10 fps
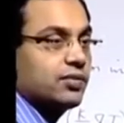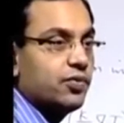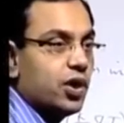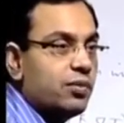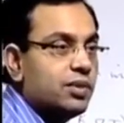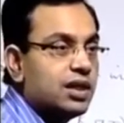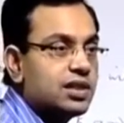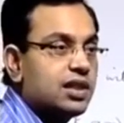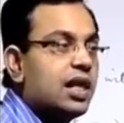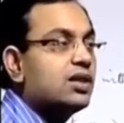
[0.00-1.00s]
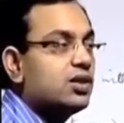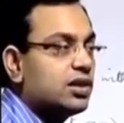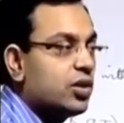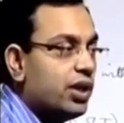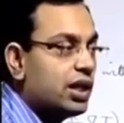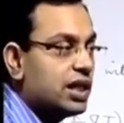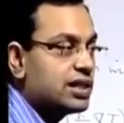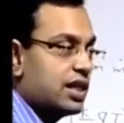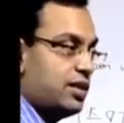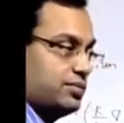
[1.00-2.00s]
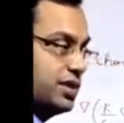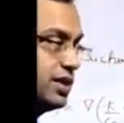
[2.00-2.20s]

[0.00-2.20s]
from the strength or the weakness comes?